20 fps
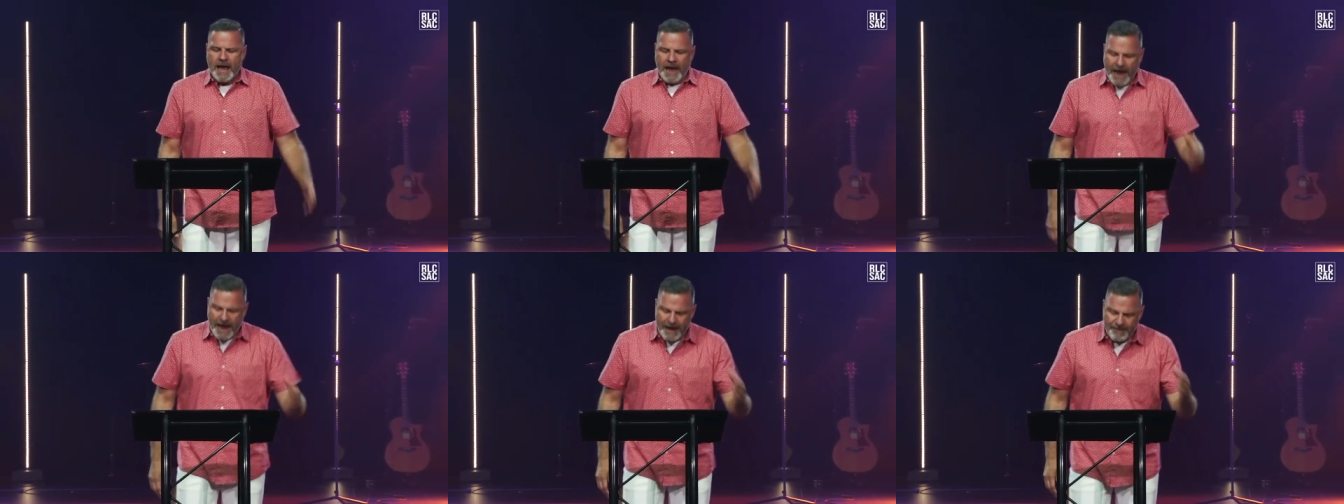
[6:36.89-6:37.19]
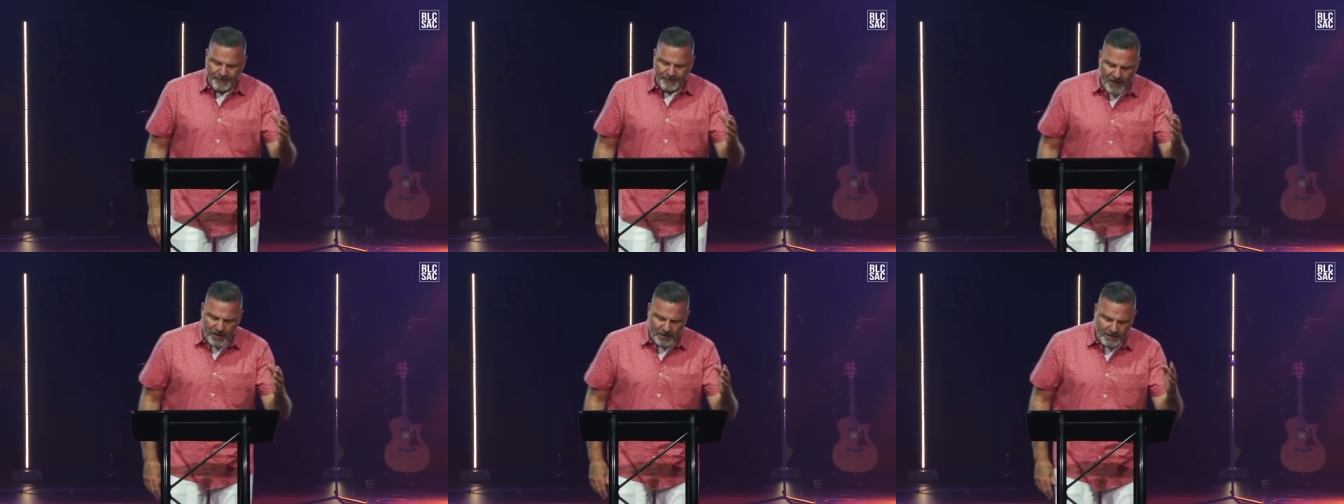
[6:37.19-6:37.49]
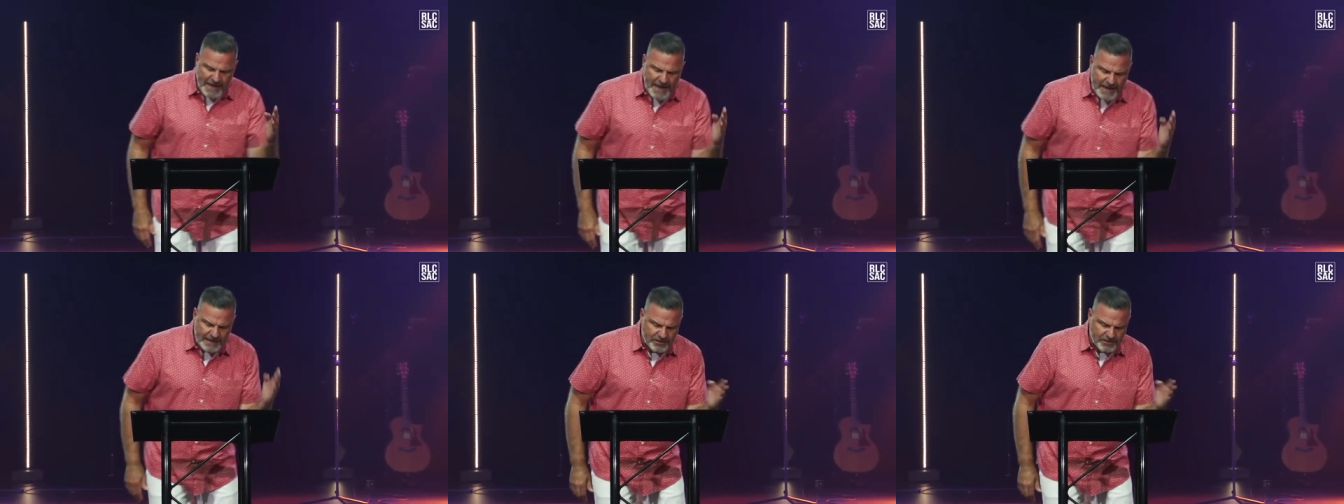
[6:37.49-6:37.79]
I
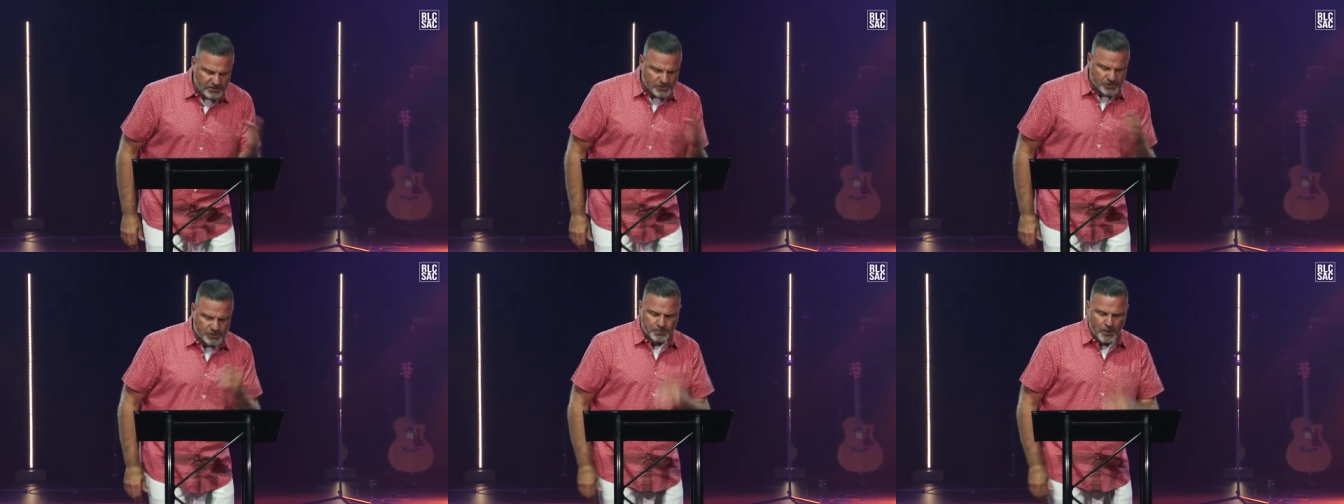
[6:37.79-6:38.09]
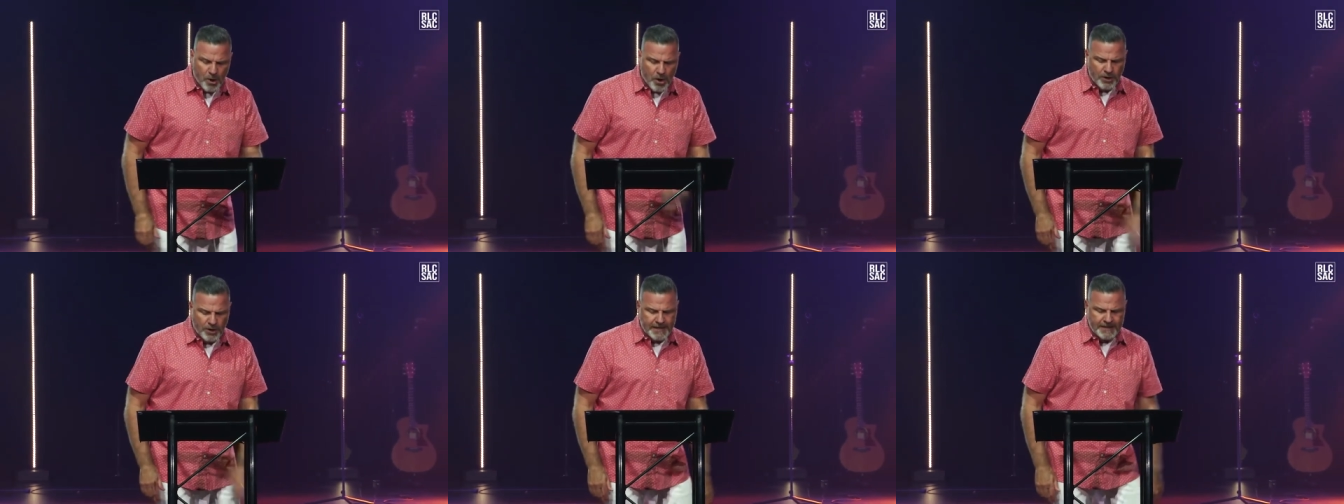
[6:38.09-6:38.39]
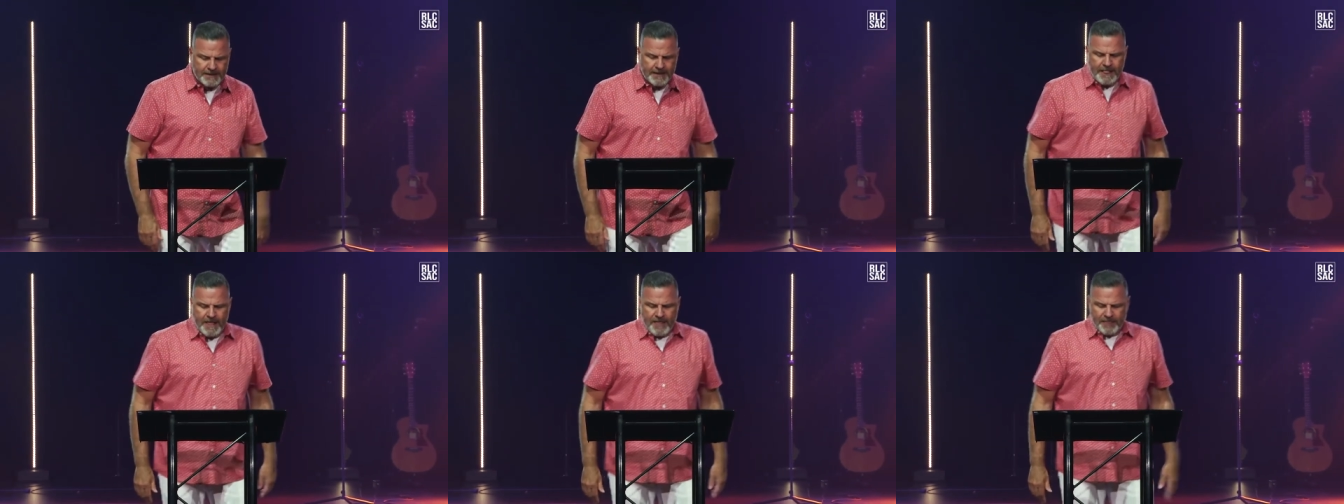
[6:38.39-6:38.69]
felt like this
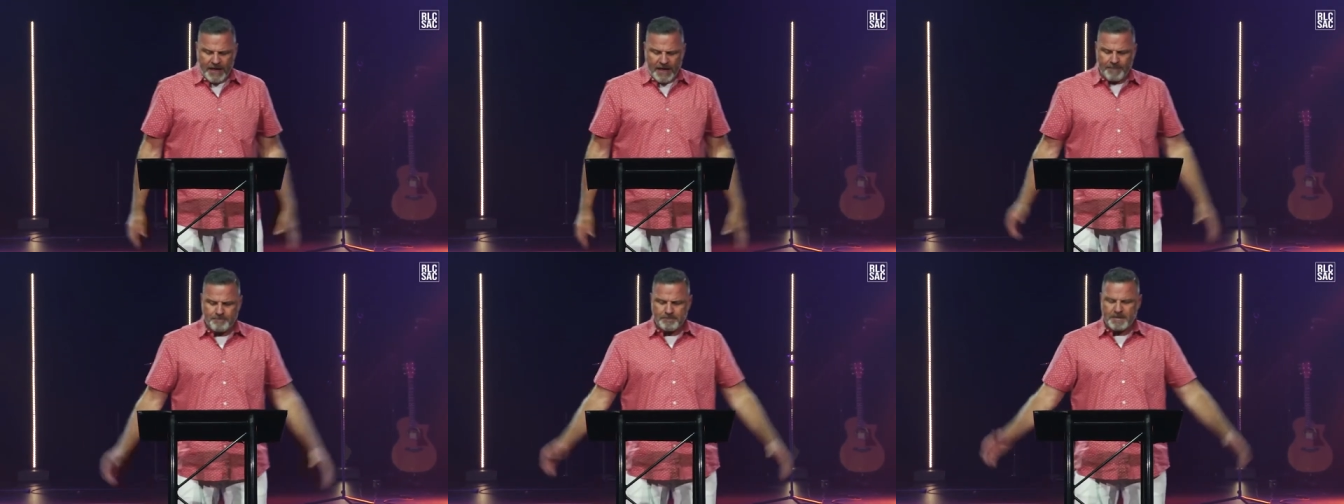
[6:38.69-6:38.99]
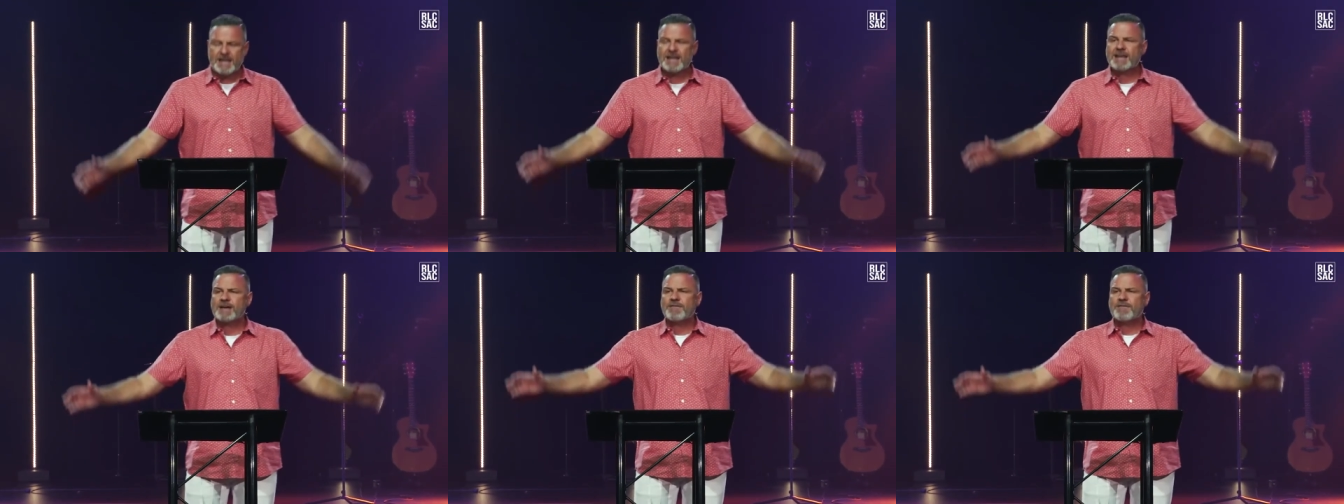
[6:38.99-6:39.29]
morning that many